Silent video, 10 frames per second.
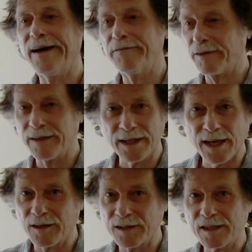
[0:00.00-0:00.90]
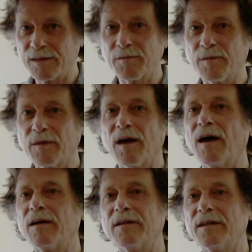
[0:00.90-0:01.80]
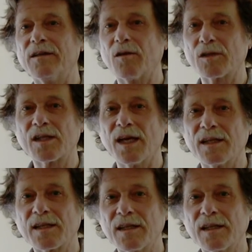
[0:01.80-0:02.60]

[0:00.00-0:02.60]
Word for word: everything else uh, in those days.